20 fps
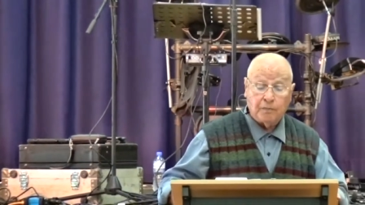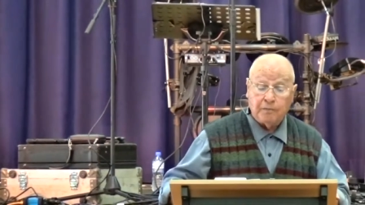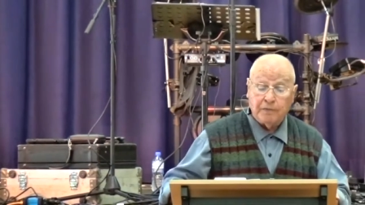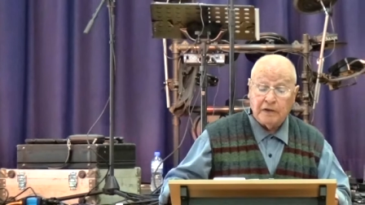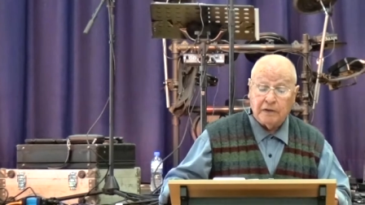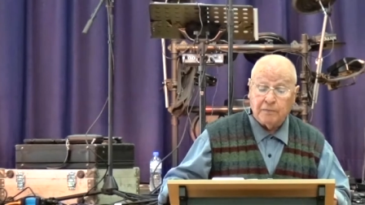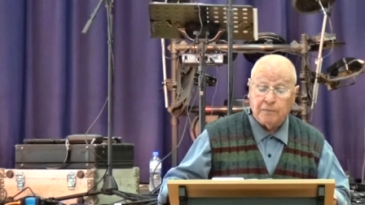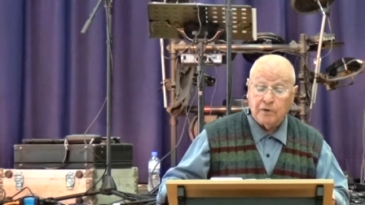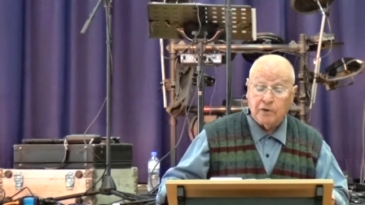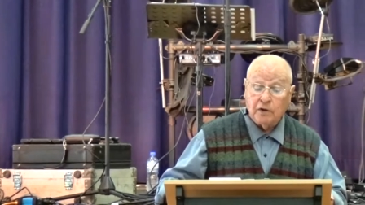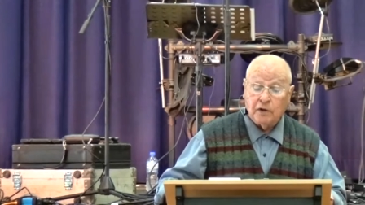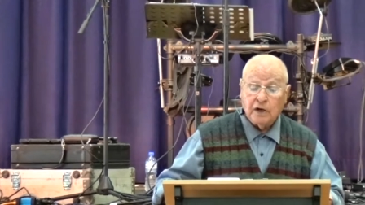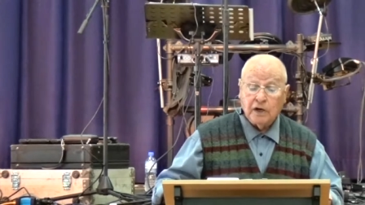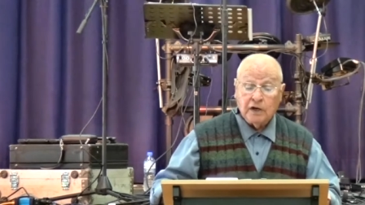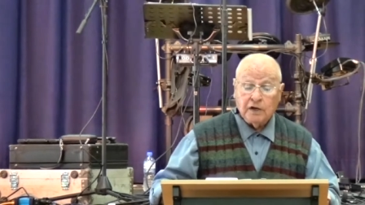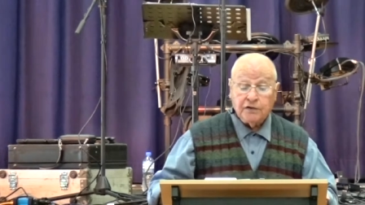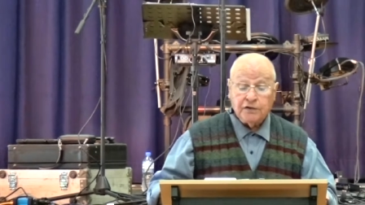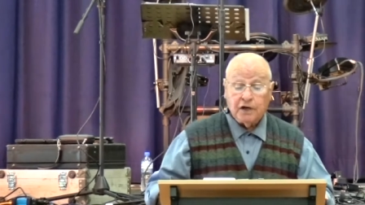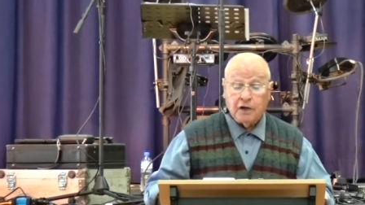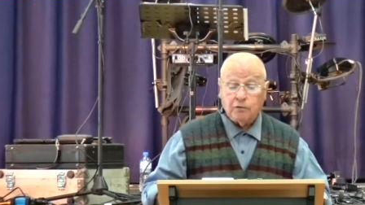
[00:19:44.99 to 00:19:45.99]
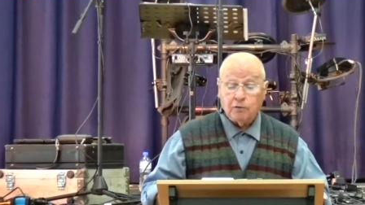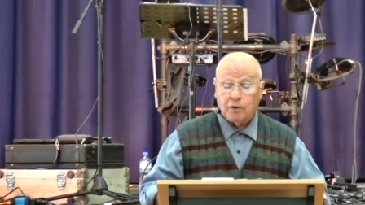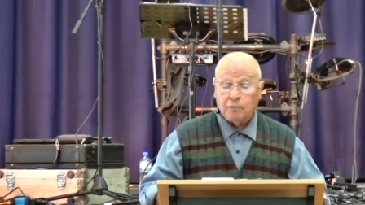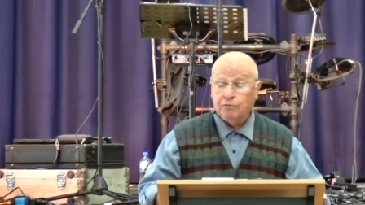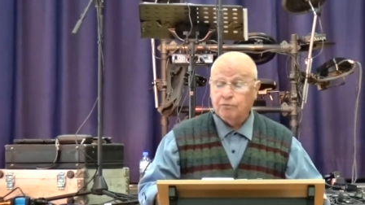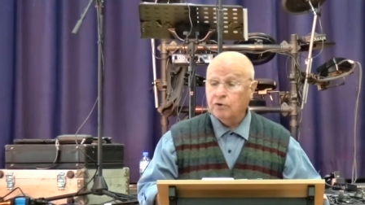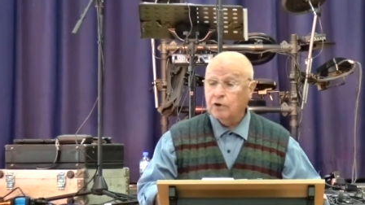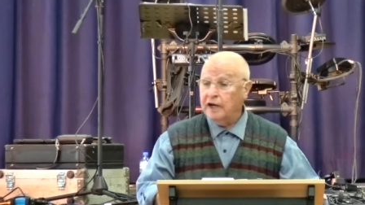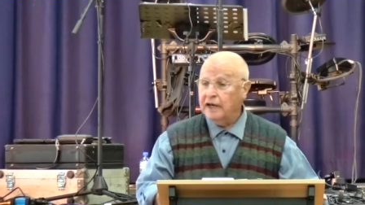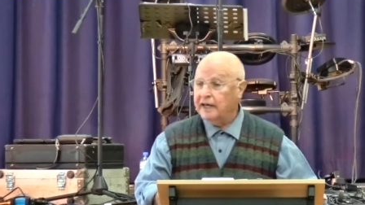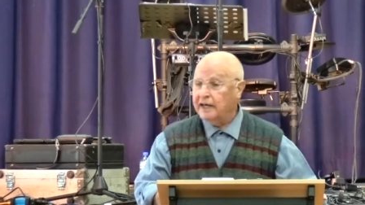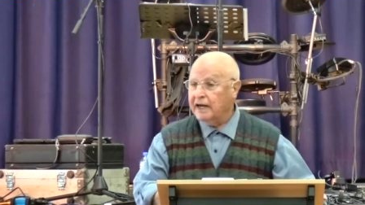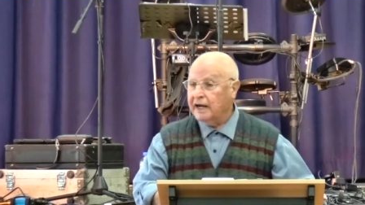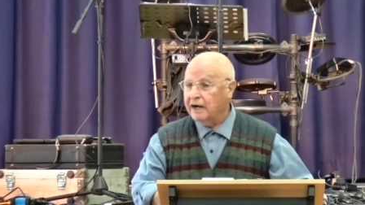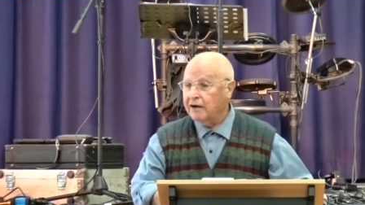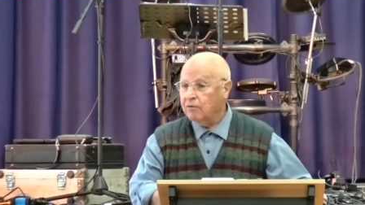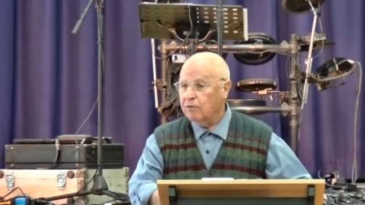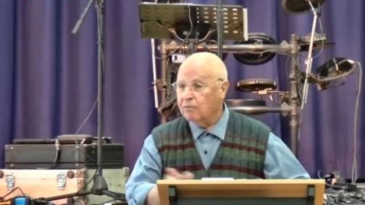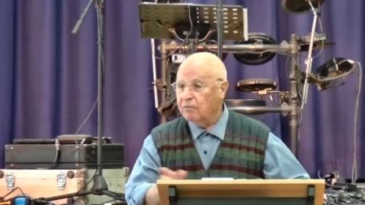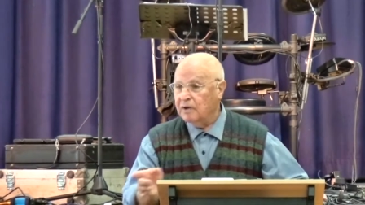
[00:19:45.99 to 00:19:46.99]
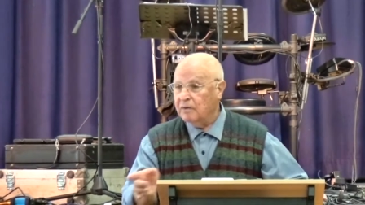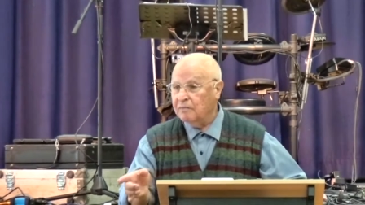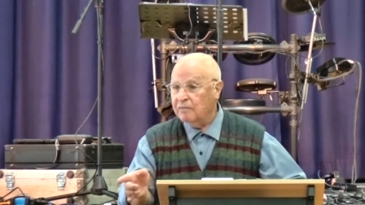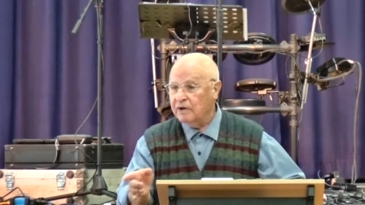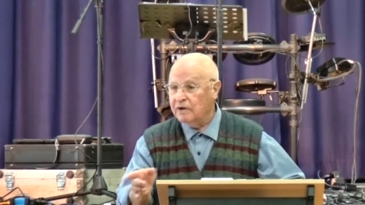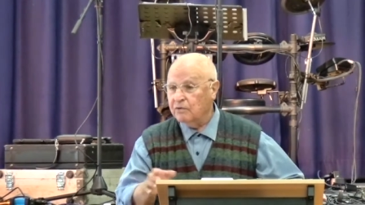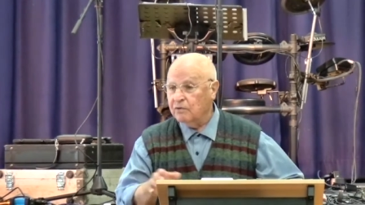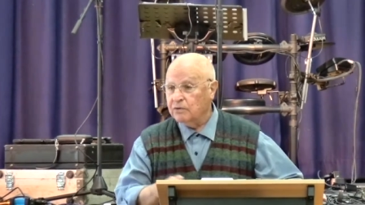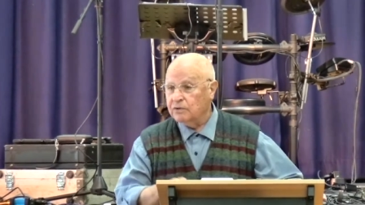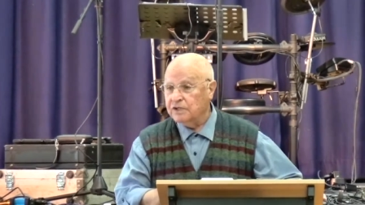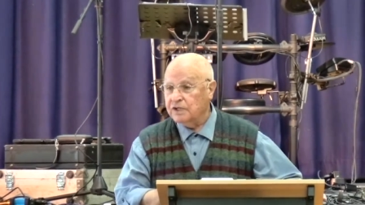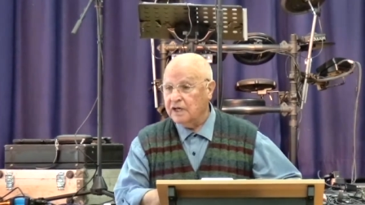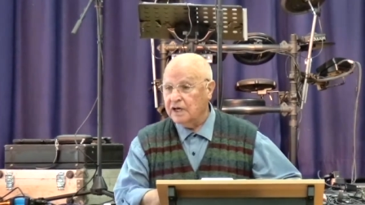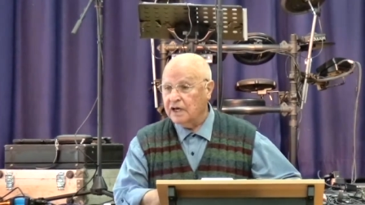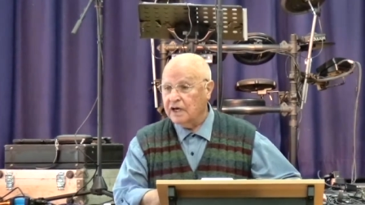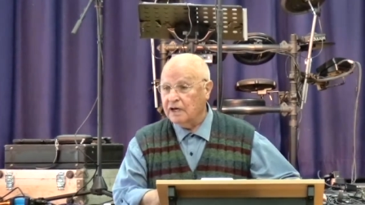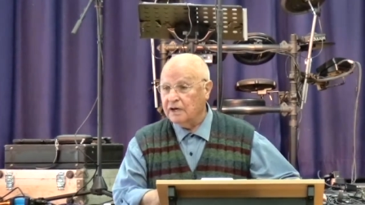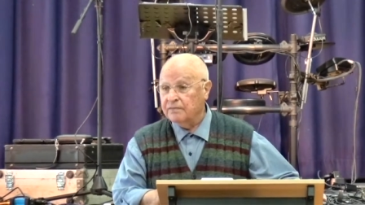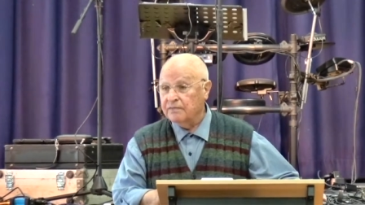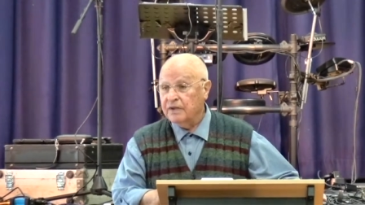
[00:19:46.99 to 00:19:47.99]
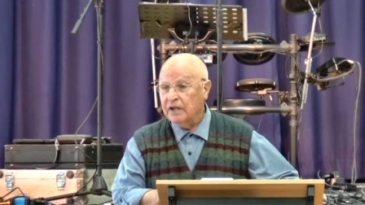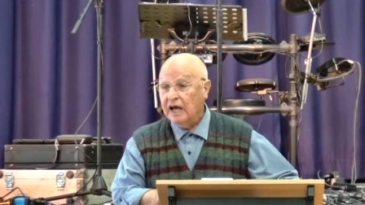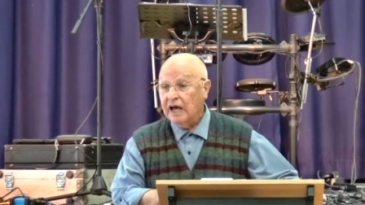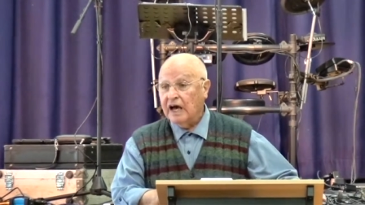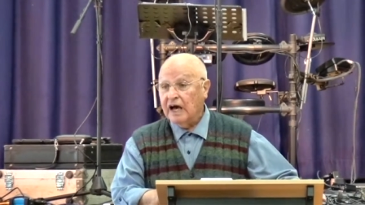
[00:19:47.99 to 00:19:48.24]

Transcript: people they were praying and i remember i was there